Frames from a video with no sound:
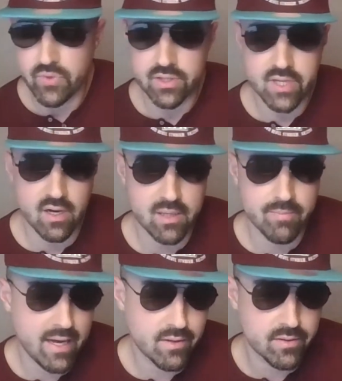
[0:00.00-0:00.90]
you talk
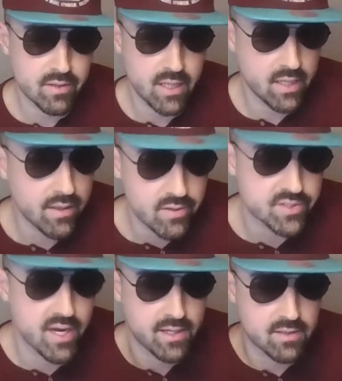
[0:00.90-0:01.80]
about another
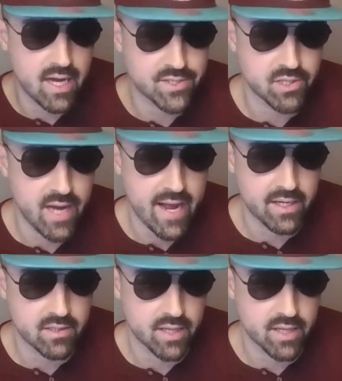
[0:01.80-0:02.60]
psychological angle